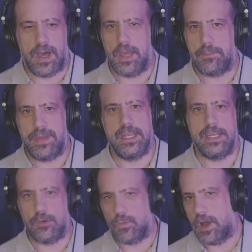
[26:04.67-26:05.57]
my
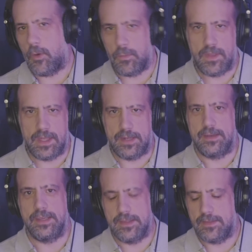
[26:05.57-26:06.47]
opinion realm
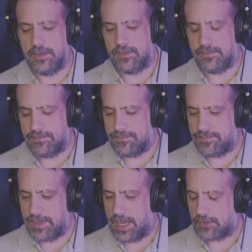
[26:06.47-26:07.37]
than in the
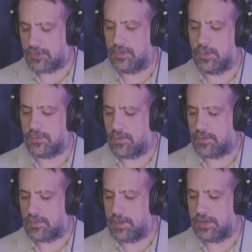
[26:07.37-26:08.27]
actual useful
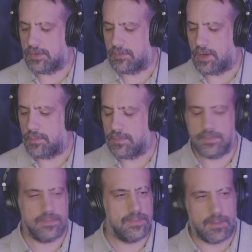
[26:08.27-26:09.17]
information realm.
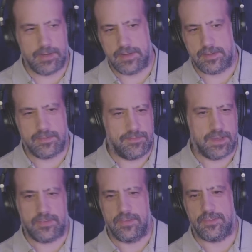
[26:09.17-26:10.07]
I'm gonna
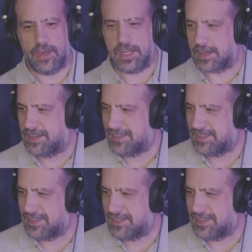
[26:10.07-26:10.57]
fix this lighting.